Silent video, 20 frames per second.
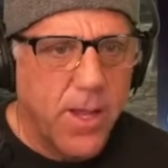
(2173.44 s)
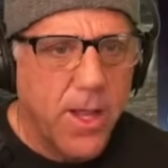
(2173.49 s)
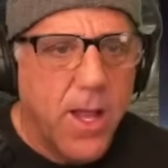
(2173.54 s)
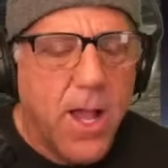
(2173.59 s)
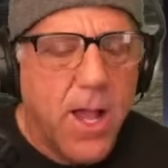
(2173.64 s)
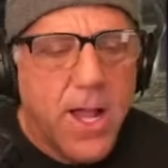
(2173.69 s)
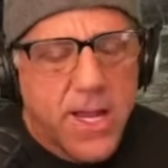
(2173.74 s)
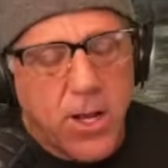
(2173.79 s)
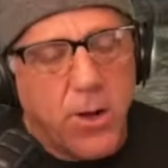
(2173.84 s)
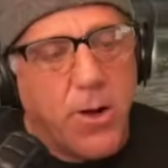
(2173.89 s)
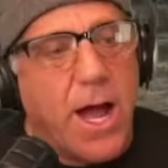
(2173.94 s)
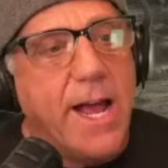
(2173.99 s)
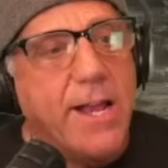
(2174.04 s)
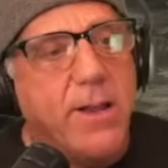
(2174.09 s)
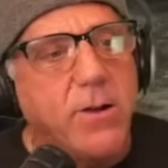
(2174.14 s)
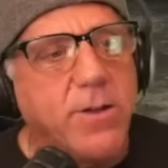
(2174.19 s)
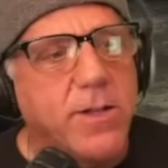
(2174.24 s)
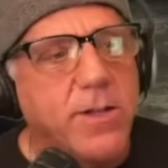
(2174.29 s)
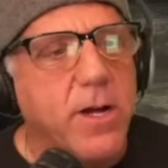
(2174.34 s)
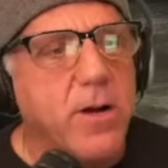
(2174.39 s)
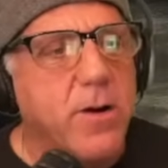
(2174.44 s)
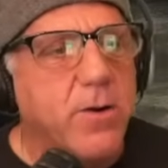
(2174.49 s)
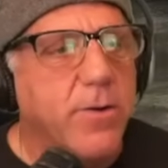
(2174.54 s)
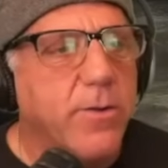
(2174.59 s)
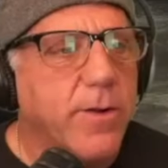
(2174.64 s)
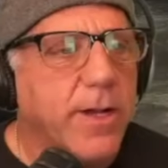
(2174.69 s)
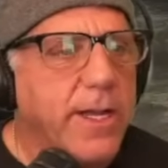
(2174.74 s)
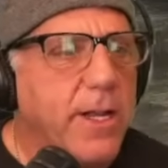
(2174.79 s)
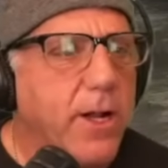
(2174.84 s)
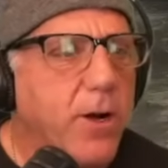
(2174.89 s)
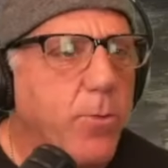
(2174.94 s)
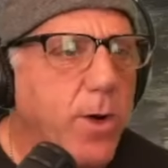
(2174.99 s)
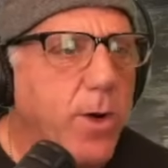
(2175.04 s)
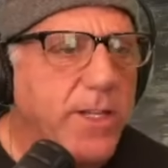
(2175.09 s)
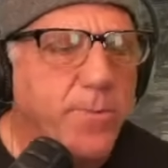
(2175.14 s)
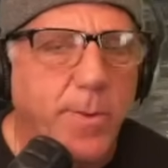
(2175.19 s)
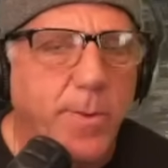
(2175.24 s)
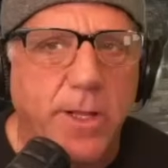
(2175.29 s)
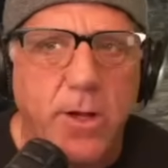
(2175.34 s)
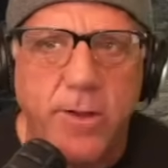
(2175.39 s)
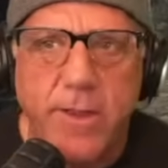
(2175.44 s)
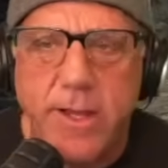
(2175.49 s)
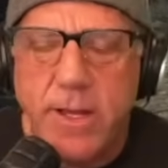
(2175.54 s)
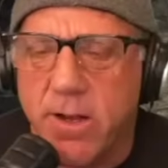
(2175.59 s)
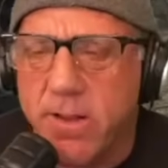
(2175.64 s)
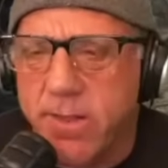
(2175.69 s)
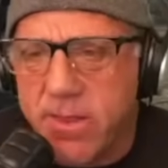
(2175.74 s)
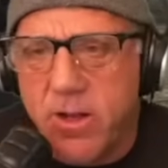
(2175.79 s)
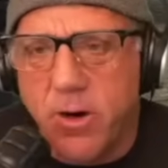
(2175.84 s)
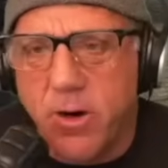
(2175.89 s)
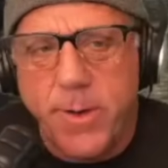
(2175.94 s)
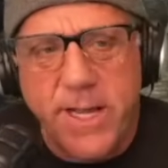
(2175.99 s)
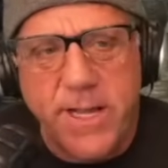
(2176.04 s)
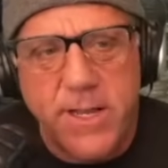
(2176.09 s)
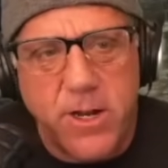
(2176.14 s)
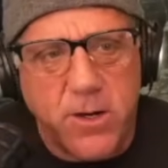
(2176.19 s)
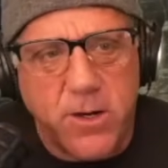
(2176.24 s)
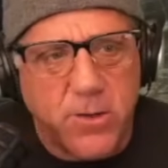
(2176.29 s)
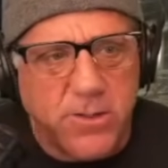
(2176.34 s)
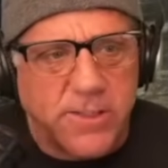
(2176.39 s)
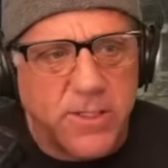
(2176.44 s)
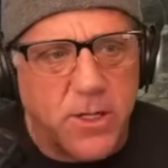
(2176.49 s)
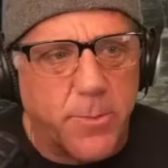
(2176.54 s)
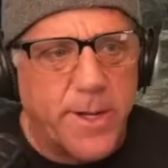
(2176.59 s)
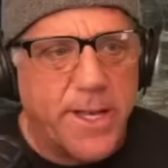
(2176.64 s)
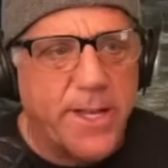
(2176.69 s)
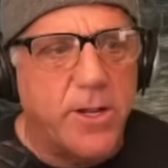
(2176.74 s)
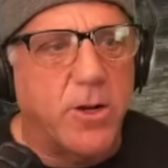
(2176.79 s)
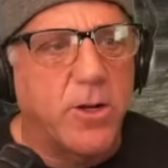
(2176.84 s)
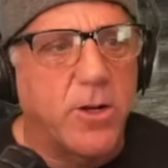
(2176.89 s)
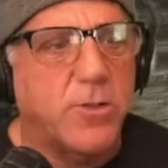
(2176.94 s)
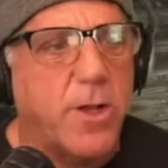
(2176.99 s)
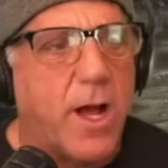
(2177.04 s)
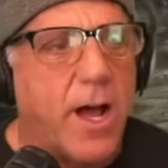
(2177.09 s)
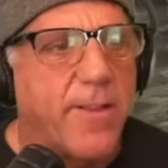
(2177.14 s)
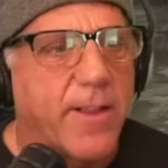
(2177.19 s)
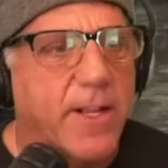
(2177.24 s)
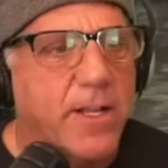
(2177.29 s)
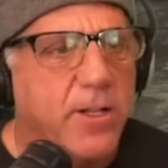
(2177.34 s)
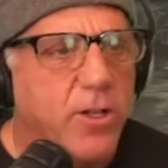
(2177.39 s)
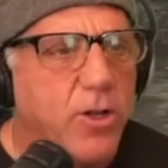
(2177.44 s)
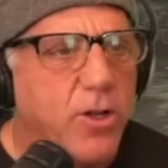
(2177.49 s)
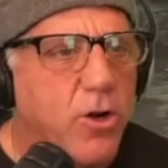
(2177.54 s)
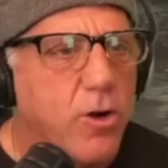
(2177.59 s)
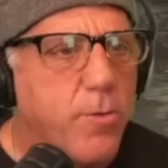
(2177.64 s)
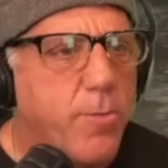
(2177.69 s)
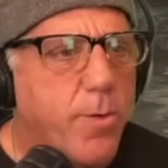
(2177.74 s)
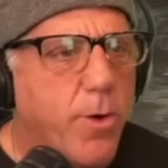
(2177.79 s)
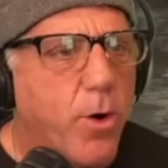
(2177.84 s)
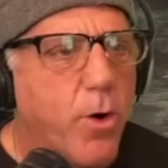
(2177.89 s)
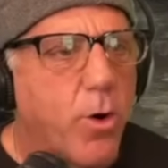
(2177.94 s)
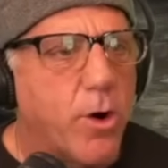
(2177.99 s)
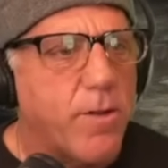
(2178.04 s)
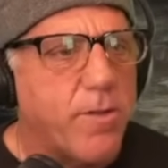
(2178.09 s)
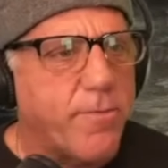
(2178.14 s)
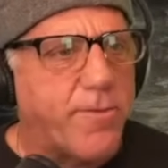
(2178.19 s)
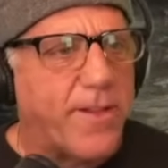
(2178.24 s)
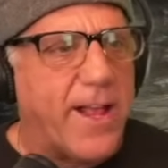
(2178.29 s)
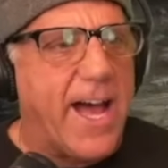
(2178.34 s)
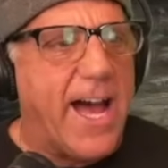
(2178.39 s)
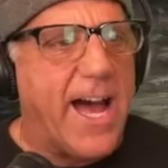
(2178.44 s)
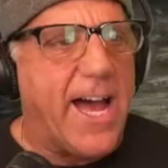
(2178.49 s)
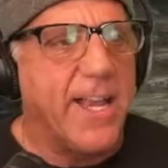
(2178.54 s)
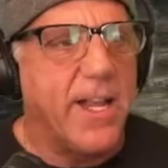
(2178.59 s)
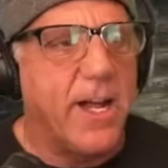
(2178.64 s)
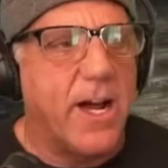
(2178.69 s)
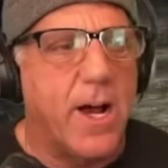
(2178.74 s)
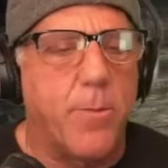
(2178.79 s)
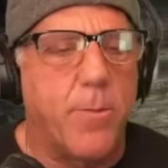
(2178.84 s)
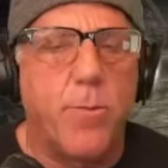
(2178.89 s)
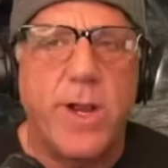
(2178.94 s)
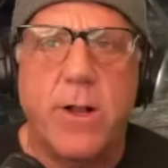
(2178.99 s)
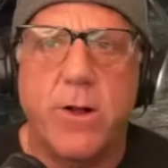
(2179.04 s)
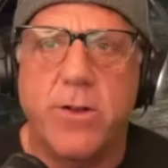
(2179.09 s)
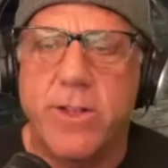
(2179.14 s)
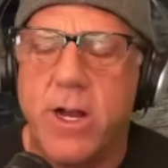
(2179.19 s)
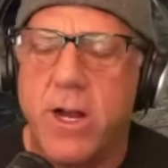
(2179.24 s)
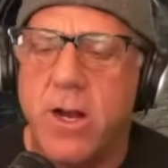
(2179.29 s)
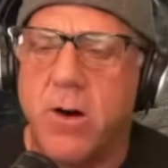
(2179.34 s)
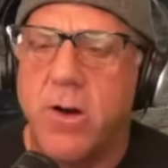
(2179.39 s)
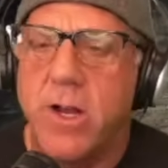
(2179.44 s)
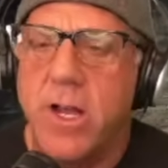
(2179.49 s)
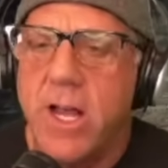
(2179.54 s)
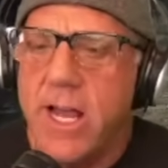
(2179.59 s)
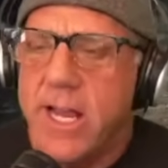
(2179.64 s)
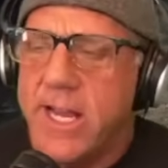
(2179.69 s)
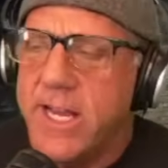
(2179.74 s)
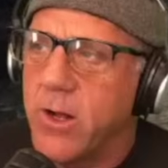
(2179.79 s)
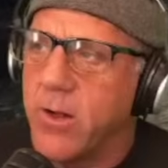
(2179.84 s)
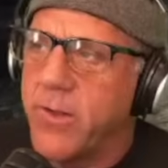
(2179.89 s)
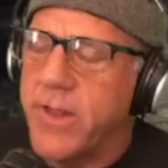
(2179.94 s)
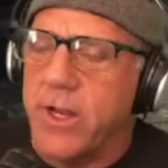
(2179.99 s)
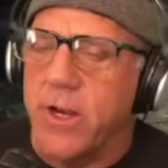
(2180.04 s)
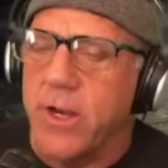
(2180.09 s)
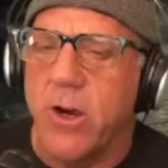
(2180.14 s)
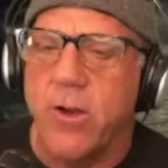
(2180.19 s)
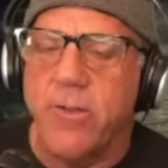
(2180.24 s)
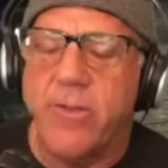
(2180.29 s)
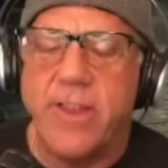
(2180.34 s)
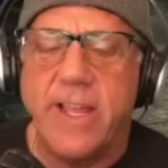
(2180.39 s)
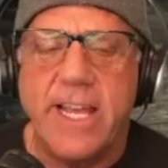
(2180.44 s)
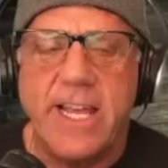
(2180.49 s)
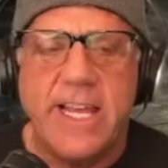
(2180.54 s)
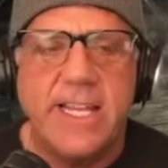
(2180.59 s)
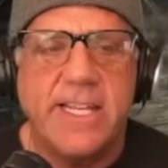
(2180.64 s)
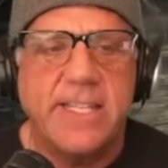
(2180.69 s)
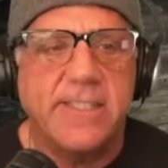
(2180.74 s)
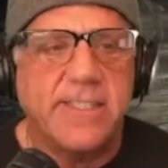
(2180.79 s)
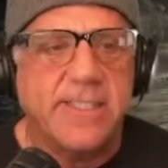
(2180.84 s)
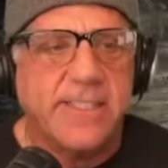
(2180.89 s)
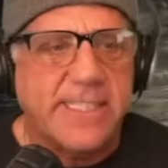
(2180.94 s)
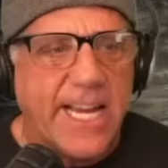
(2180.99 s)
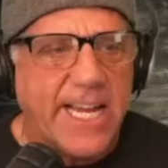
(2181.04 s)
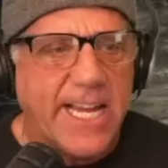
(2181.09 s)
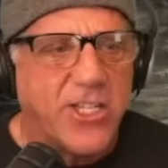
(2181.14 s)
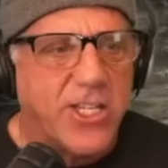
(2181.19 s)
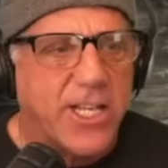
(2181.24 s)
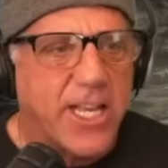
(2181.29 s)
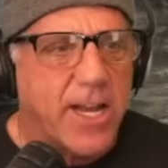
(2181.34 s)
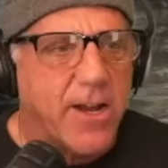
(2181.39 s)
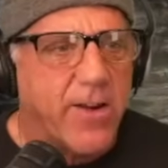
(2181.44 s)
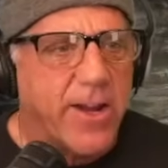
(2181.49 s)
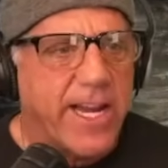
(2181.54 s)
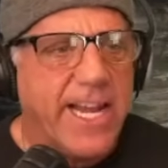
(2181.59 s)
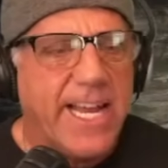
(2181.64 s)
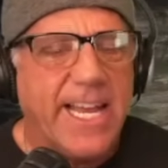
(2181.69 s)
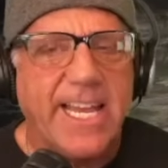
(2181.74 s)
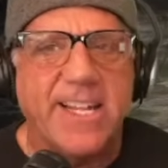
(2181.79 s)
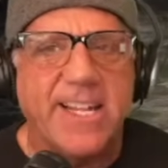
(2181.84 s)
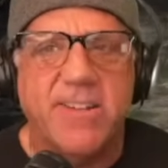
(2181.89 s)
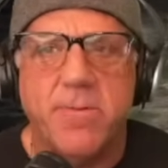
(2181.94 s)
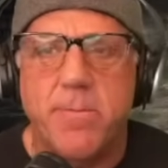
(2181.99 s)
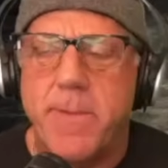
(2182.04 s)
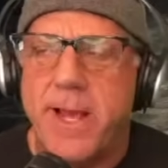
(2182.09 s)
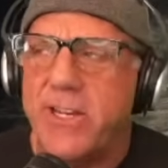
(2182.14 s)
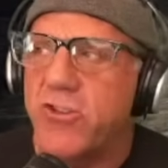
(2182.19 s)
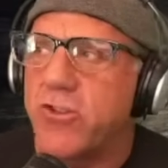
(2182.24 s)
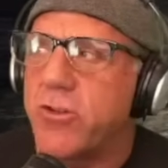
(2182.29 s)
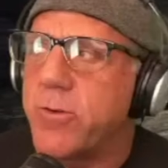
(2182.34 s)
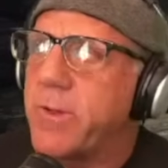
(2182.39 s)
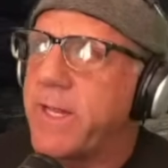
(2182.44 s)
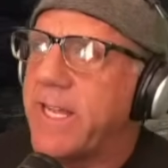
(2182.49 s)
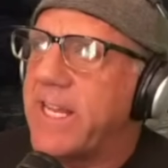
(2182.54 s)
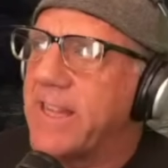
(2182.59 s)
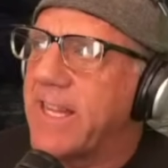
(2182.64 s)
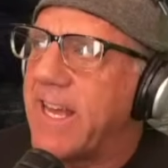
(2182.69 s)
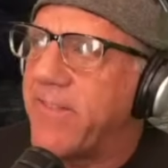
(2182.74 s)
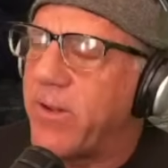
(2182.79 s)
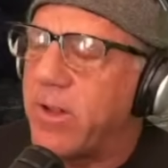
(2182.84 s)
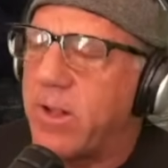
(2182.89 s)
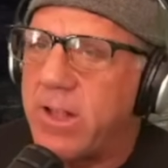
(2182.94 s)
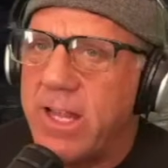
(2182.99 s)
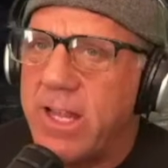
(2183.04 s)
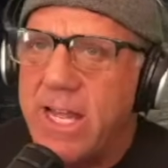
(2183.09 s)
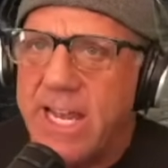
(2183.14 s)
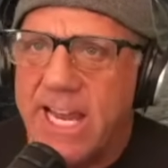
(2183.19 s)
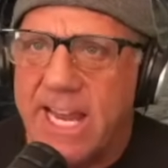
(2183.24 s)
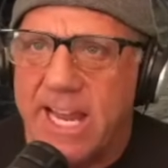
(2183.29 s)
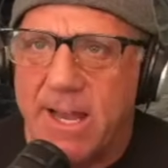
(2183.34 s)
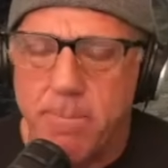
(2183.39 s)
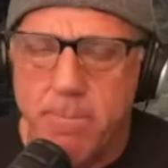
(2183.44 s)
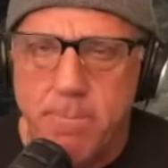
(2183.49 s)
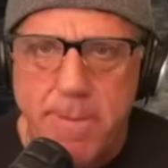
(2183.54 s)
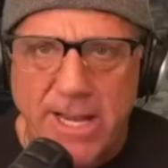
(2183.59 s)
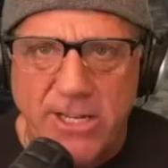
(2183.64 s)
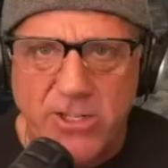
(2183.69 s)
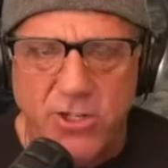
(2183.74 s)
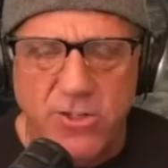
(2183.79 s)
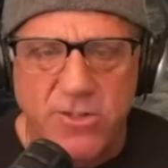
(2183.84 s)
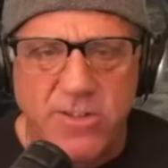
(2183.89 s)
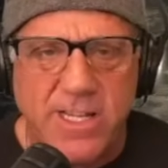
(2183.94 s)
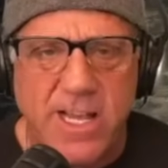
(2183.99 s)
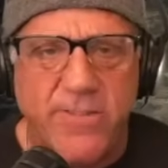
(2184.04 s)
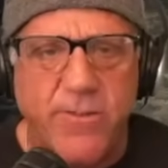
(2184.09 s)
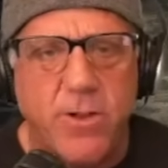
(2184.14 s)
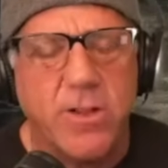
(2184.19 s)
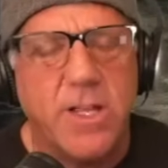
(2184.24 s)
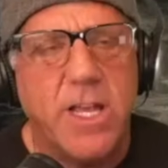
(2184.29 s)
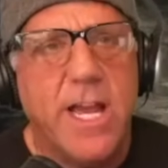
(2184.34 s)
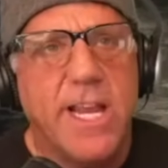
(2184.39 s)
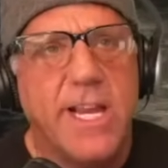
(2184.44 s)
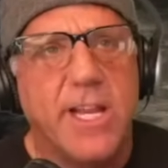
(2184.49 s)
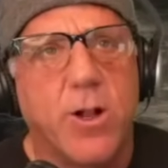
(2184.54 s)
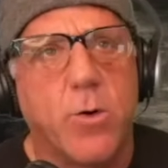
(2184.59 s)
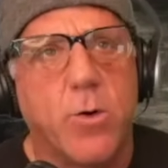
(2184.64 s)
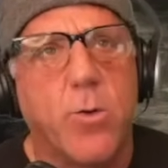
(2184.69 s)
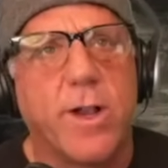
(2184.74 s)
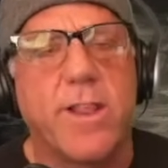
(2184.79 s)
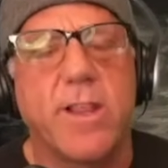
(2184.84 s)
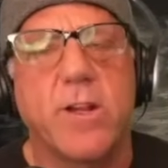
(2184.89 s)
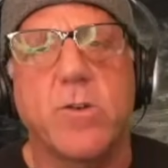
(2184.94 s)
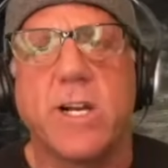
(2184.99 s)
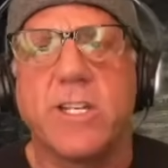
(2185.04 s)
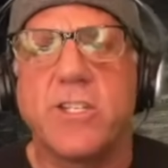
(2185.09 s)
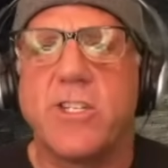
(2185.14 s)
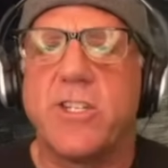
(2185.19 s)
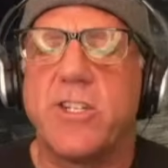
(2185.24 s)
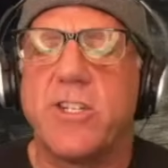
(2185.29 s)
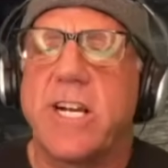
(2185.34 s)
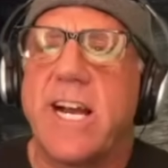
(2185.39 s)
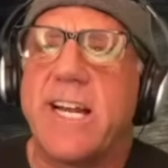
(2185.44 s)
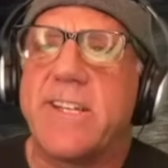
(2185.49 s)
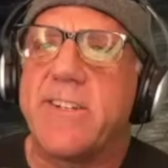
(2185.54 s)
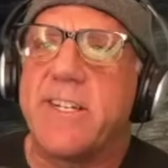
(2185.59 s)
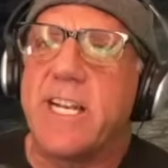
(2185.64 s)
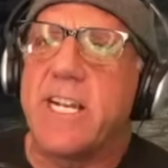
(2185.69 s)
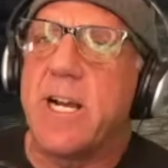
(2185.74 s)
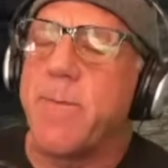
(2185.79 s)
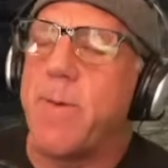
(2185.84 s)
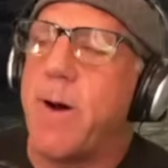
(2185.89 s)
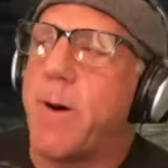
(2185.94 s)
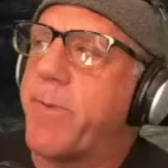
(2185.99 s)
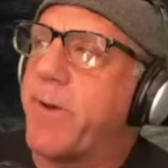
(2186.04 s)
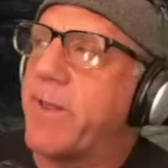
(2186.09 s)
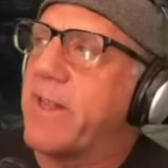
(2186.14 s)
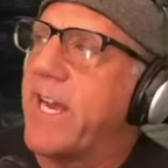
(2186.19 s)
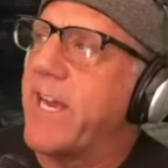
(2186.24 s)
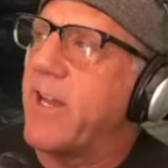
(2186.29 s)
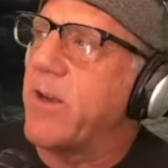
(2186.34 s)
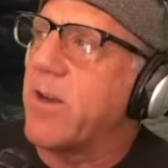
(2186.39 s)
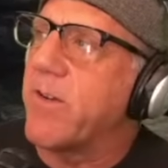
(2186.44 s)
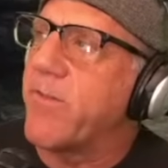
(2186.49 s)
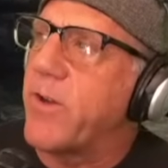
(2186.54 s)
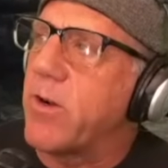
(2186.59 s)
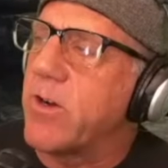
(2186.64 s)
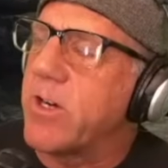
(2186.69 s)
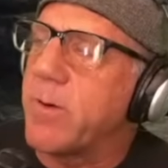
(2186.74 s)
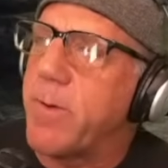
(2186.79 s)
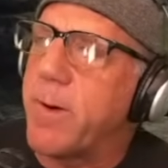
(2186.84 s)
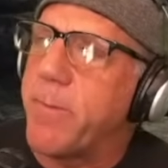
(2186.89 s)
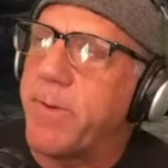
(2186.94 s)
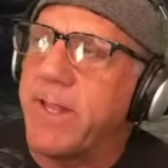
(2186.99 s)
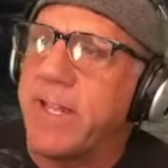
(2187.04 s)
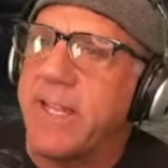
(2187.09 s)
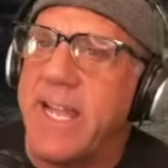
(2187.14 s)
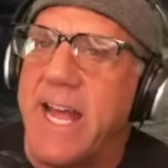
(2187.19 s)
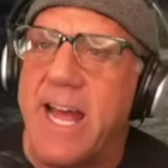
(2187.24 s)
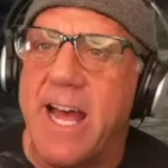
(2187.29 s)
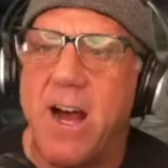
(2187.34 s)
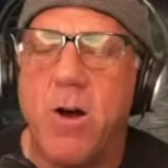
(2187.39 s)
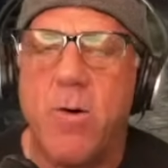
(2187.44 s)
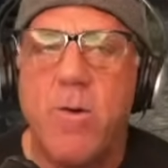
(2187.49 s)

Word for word: You know, I don't know. You know, what's below the earth? Nobody knows. Nobody knows on the globe or the flat. Um, we don't know. You know, the earth is stationary, it is measurably level, it measures level. You know, one of the questions you guys are going to come up with later, if you don't come up with it now,